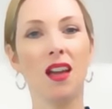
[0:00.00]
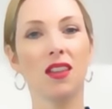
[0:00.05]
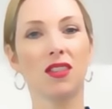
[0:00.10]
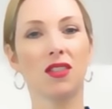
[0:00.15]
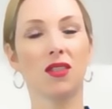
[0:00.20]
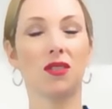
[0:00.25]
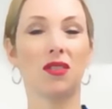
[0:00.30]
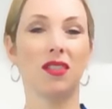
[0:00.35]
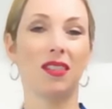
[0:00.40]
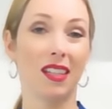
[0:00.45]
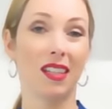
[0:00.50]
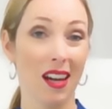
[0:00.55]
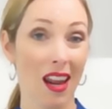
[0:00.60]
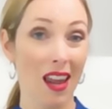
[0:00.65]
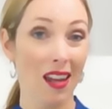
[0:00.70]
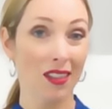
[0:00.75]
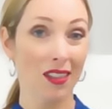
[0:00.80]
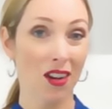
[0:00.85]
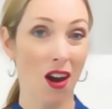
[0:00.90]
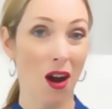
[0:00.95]
So
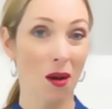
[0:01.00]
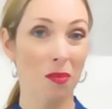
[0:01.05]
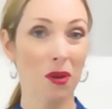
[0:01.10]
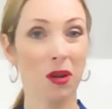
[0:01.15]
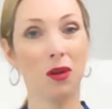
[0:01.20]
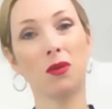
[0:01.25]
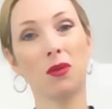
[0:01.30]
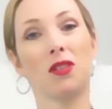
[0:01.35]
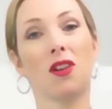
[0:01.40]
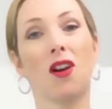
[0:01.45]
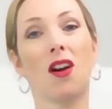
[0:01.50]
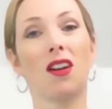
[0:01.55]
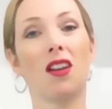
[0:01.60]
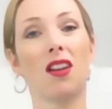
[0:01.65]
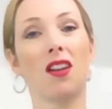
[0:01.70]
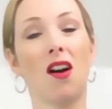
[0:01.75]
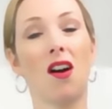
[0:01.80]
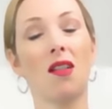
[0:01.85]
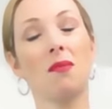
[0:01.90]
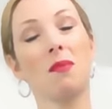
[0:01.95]
today's topic, we're
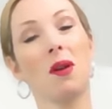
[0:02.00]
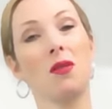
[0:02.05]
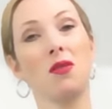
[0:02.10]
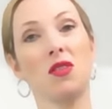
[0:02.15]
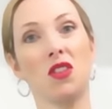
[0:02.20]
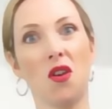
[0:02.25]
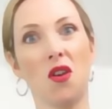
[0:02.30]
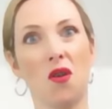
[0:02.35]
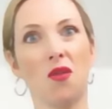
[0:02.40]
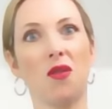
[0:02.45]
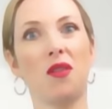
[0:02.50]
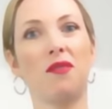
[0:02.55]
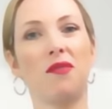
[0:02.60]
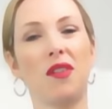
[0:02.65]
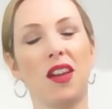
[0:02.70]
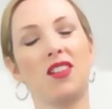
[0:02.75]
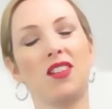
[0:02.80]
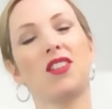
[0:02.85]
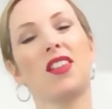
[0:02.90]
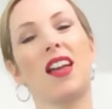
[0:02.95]
talking all about yoga
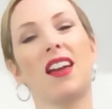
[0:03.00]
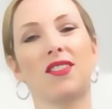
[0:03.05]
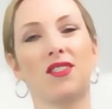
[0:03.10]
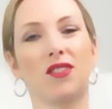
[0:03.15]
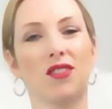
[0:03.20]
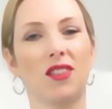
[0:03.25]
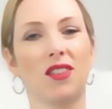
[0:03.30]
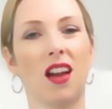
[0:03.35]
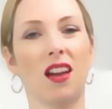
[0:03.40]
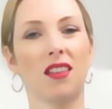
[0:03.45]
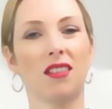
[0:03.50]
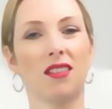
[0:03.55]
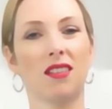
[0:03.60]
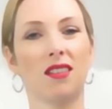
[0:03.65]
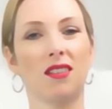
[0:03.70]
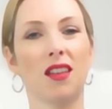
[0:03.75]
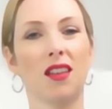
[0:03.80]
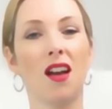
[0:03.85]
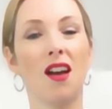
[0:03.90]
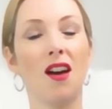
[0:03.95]
facial
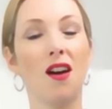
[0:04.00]
exercises